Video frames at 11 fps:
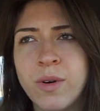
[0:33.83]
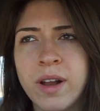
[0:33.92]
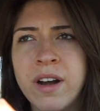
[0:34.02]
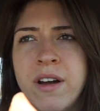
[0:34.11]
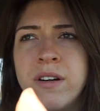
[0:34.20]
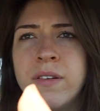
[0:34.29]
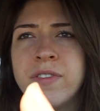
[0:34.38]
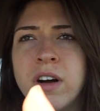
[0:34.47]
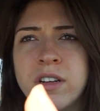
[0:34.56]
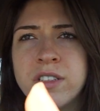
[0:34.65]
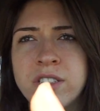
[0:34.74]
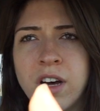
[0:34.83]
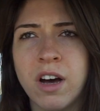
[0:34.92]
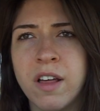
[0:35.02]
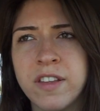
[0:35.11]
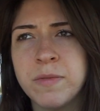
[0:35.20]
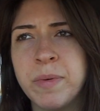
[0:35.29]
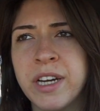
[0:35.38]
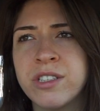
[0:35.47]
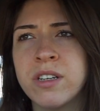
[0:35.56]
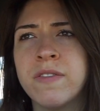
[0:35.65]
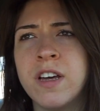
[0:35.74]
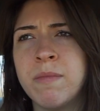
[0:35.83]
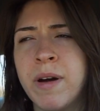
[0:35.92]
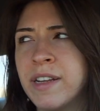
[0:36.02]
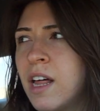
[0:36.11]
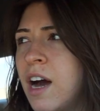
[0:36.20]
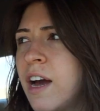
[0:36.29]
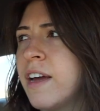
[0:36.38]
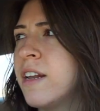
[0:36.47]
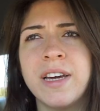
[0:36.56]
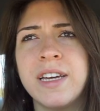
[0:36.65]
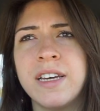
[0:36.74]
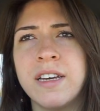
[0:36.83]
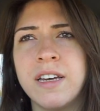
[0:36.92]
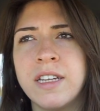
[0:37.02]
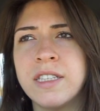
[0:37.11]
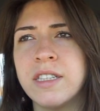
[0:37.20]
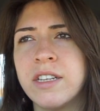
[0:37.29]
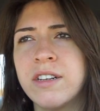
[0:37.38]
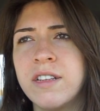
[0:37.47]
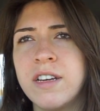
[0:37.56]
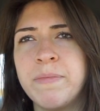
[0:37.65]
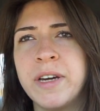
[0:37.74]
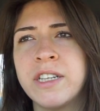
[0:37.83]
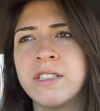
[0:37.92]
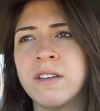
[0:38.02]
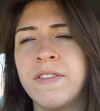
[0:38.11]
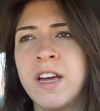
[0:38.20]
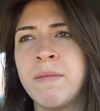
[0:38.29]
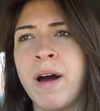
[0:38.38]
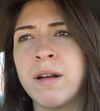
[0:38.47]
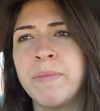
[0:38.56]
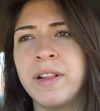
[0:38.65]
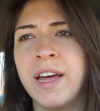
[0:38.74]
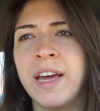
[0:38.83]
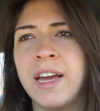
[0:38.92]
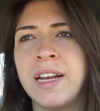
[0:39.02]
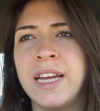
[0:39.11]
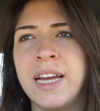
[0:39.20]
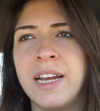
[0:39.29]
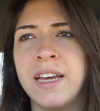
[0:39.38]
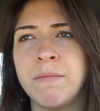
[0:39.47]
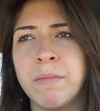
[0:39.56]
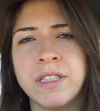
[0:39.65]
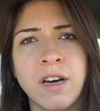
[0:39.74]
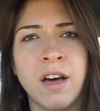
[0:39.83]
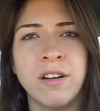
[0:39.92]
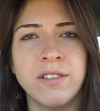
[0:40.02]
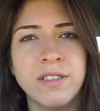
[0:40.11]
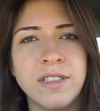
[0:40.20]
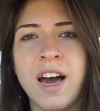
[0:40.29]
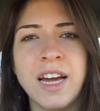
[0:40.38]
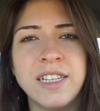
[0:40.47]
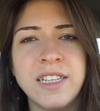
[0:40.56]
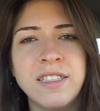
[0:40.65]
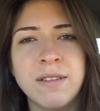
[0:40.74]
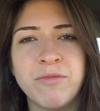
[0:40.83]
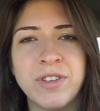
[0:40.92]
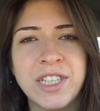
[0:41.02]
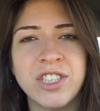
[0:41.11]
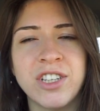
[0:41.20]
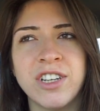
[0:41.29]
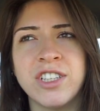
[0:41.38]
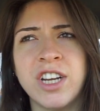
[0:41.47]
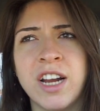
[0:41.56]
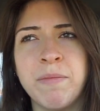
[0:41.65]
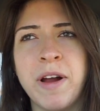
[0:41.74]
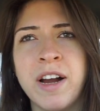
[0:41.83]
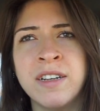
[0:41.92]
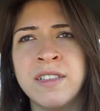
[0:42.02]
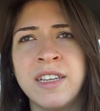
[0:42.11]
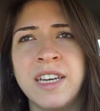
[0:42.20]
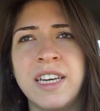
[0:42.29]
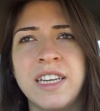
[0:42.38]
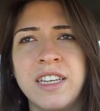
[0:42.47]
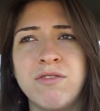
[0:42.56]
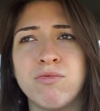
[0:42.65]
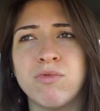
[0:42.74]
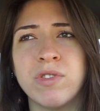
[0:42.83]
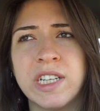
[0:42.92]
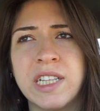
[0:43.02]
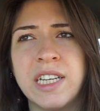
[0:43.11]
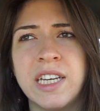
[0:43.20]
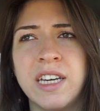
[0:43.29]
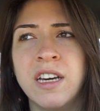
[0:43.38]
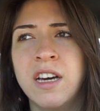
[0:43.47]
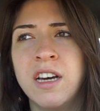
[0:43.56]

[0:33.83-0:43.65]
I don't know if y'all saw this picture of him online. It's literally a picture of him on a plane eating McDonald's. I did some research and apparently he really